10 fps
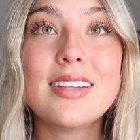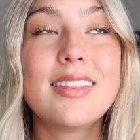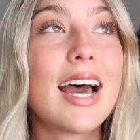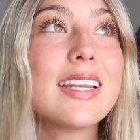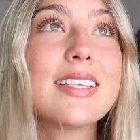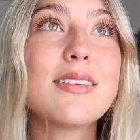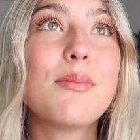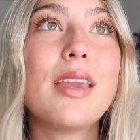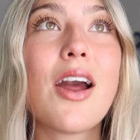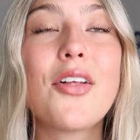That doesn't
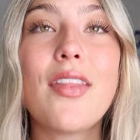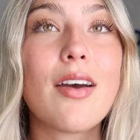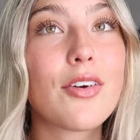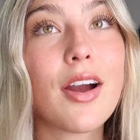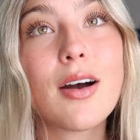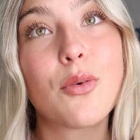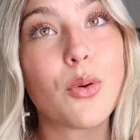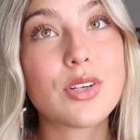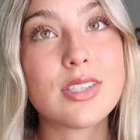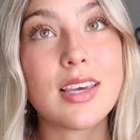mean I'll never have
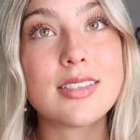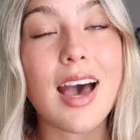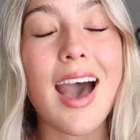horses.